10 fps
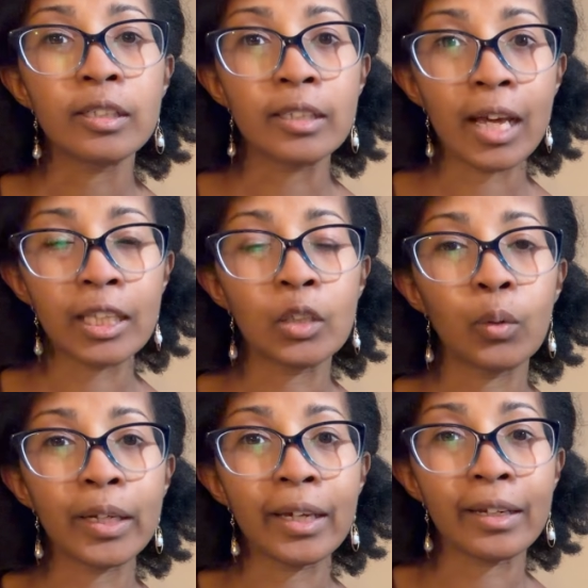
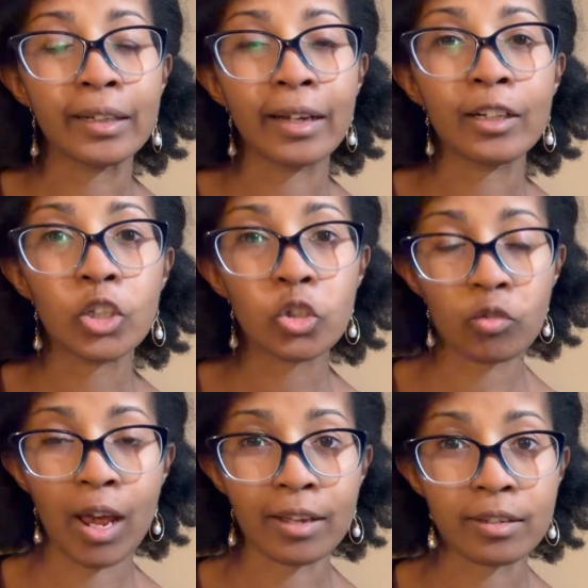yellowing and getting
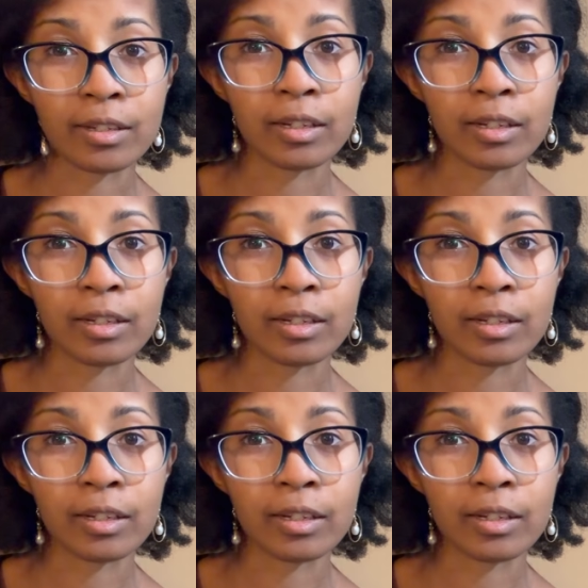stressed,